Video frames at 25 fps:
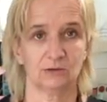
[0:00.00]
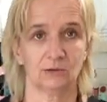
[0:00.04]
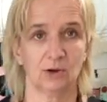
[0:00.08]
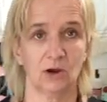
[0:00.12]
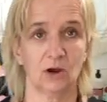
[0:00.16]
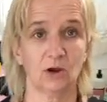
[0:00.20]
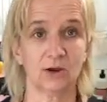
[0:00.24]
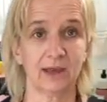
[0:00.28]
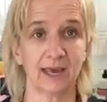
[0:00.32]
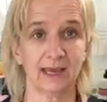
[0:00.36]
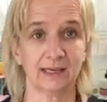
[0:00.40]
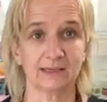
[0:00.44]

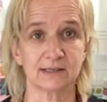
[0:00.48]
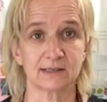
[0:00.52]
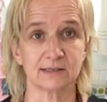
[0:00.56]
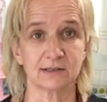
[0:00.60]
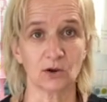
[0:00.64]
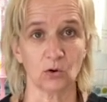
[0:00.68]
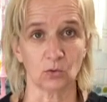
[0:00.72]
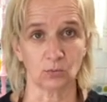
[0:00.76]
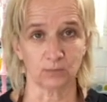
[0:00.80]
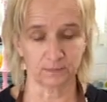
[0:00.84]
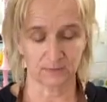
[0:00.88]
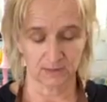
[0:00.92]
Okay,
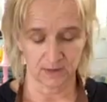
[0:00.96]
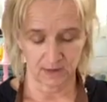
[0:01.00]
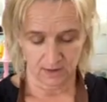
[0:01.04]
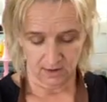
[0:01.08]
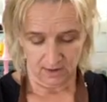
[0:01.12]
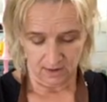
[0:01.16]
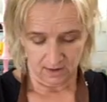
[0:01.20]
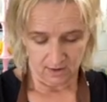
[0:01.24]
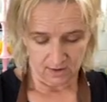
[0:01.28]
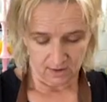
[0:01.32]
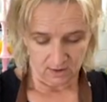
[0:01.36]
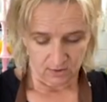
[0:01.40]
so
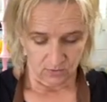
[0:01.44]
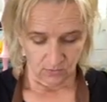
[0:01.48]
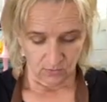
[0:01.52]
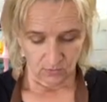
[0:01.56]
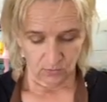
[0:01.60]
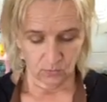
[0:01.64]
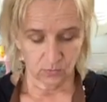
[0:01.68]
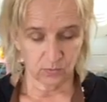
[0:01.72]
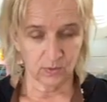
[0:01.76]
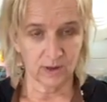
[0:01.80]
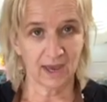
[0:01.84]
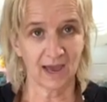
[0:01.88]

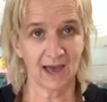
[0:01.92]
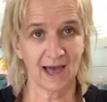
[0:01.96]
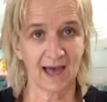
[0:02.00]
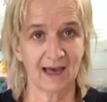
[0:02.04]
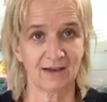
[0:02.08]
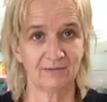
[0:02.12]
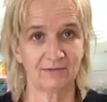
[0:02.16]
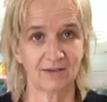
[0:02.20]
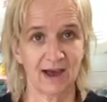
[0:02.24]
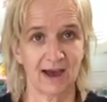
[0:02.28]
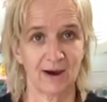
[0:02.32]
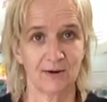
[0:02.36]
we
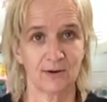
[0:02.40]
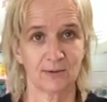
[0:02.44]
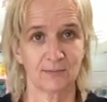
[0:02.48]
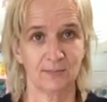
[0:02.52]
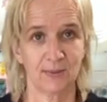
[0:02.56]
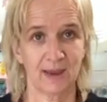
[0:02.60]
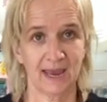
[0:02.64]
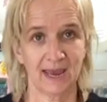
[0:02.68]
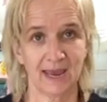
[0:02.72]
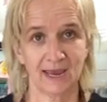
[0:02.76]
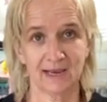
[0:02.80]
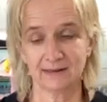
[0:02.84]
have our
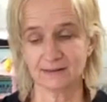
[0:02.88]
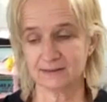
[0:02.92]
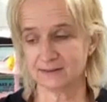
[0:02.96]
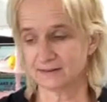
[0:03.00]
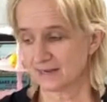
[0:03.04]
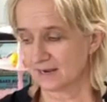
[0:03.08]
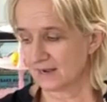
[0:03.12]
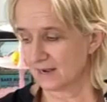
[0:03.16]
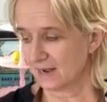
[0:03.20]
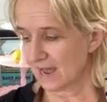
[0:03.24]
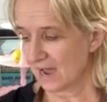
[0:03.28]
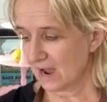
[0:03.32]
pans,
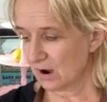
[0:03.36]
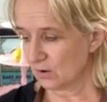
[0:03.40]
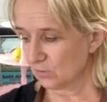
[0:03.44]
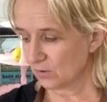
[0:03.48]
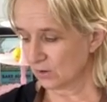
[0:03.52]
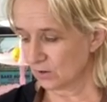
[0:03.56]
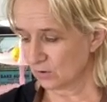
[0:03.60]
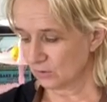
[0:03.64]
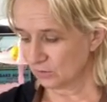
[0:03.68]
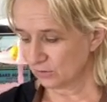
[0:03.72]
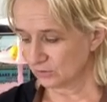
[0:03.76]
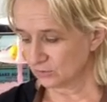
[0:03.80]
and now we're
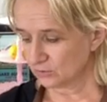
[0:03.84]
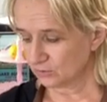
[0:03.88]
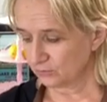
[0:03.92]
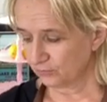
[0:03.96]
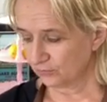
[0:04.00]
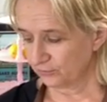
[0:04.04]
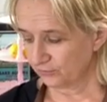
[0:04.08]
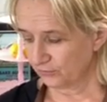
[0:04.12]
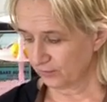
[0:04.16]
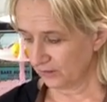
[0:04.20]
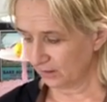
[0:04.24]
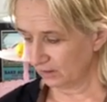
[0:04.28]
going to
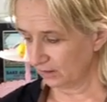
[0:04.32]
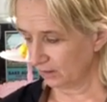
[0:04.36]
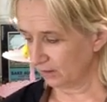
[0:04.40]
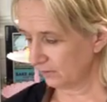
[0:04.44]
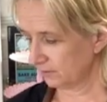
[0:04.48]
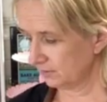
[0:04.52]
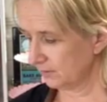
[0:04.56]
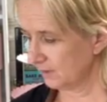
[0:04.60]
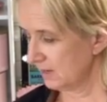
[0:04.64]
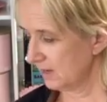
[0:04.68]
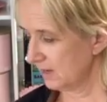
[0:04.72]
fill